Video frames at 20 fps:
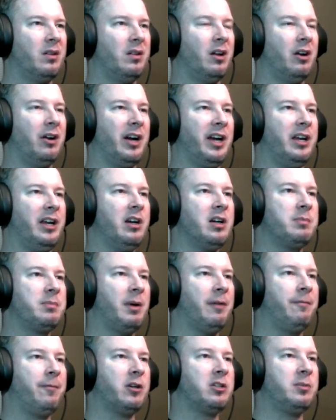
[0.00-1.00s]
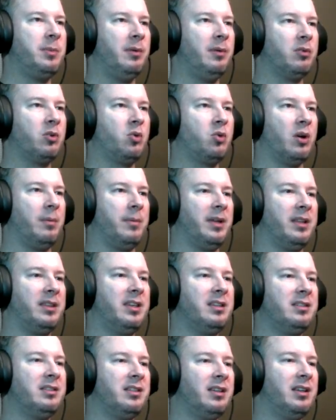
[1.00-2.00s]
Alright, here's my first piece of equipment.
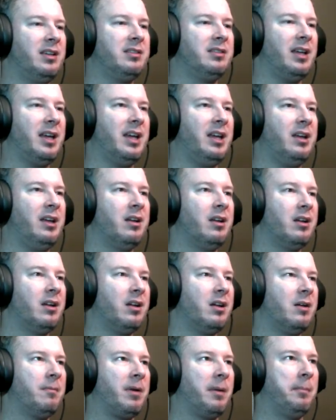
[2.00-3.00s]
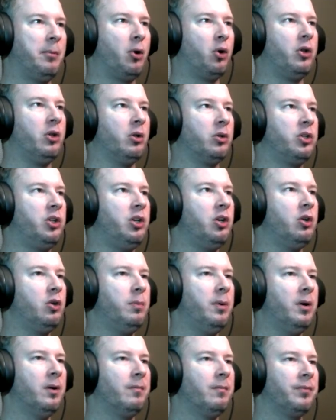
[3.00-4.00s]
This is a Primordial
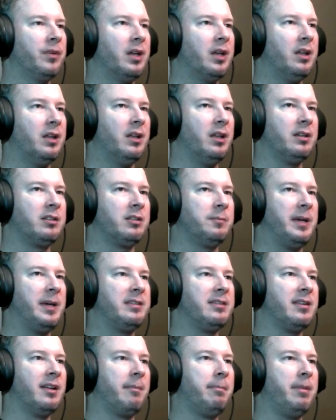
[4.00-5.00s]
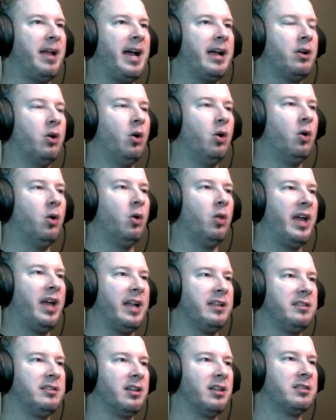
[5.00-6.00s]
Cube. This is basically a black hole
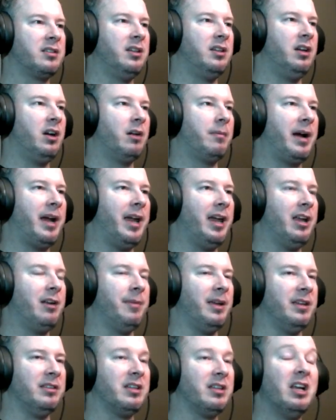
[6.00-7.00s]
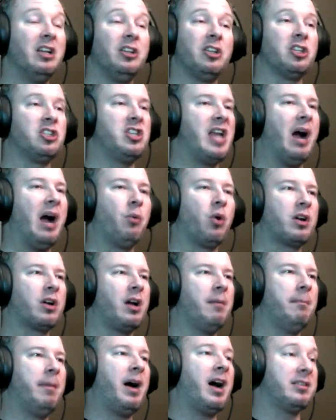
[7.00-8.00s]
that sucks in nearby enemies. Does not work
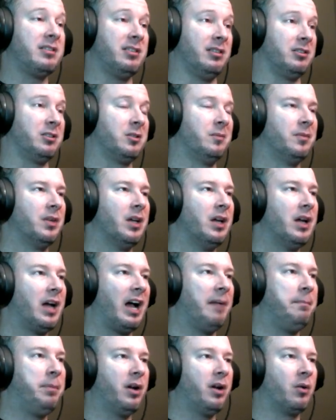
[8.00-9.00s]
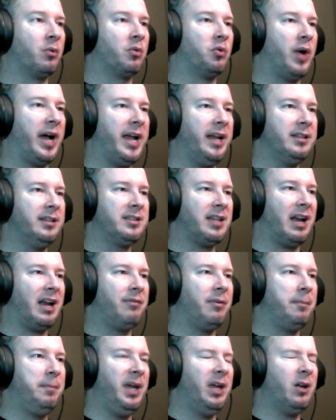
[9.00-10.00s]
on bosses. I put it right inside
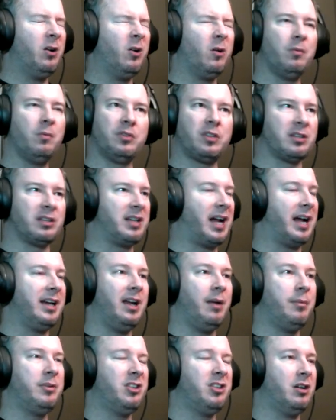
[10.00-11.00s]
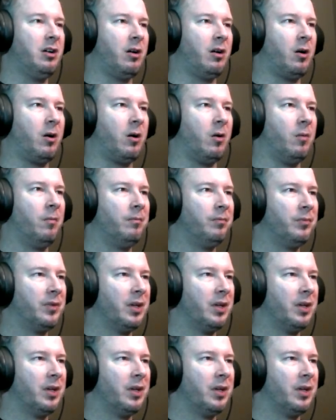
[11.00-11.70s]
of a beetle, does not damage it at all.